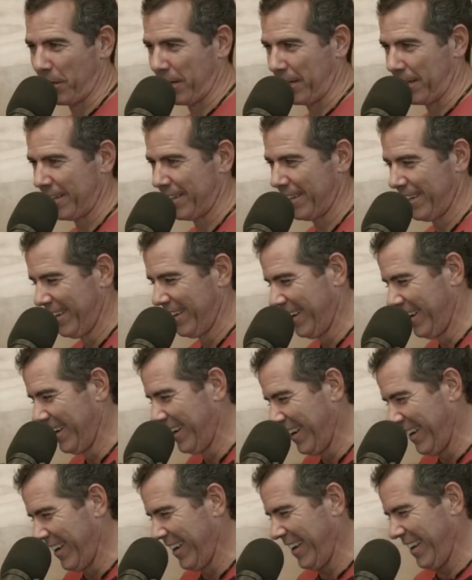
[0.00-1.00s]
Like if
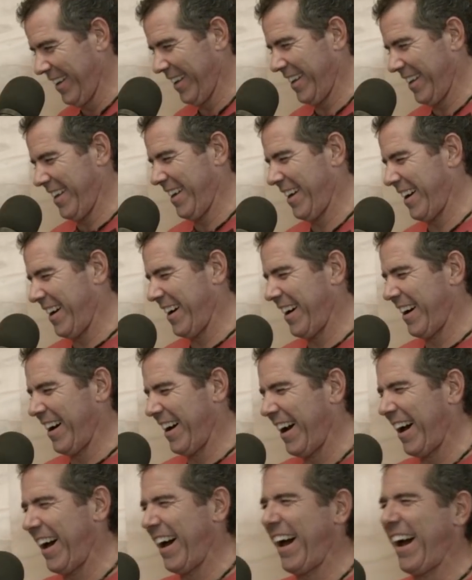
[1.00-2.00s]
jet
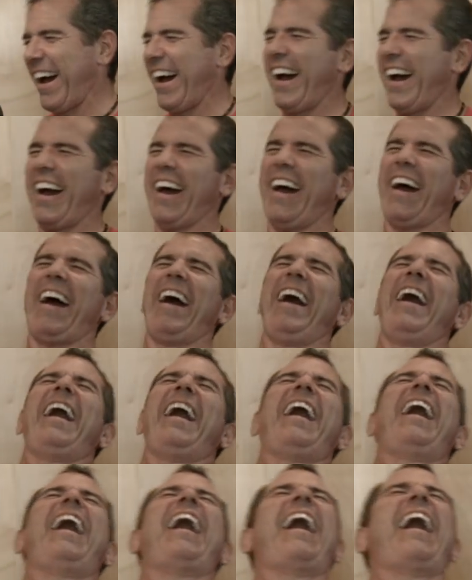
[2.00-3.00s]
lag.
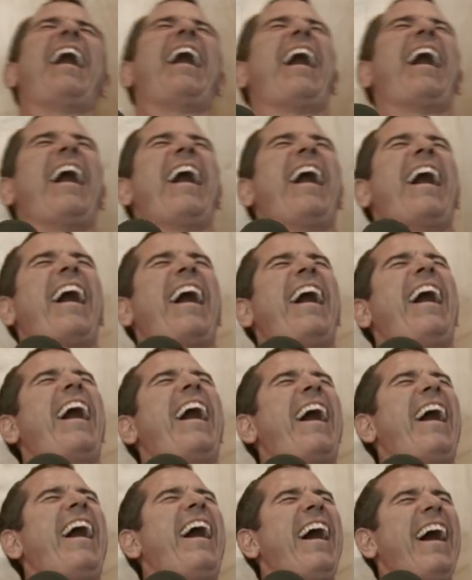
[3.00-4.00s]
Is jet
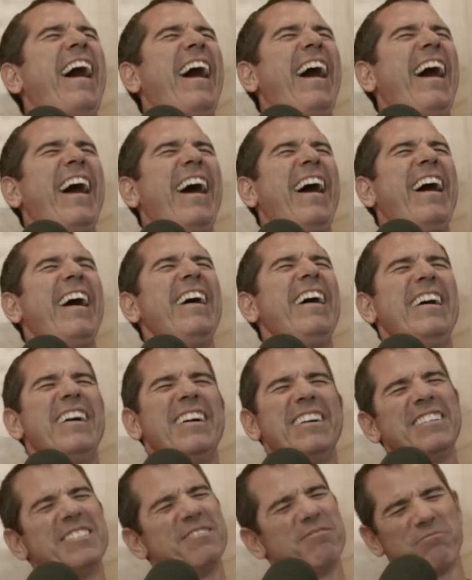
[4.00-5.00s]
lag one word or two? I think
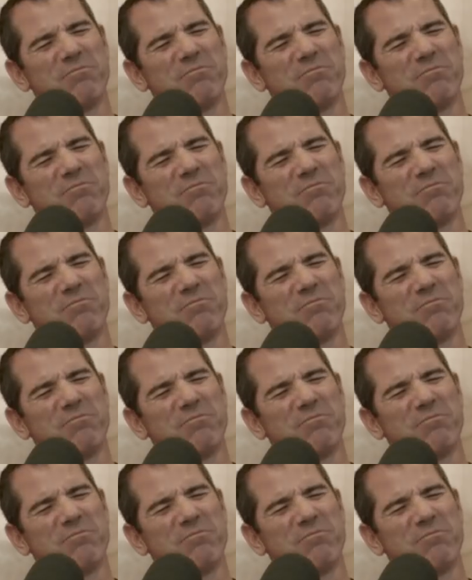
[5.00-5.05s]
it's two.